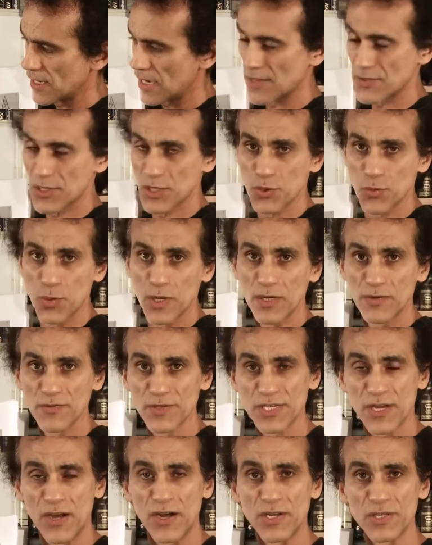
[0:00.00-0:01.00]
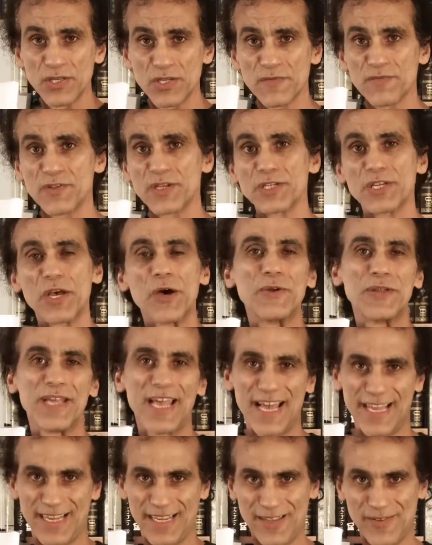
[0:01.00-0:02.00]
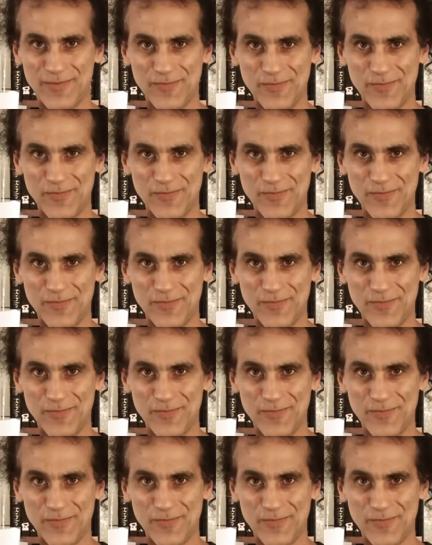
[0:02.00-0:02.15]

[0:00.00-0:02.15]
are the 12 signs of the zodiac.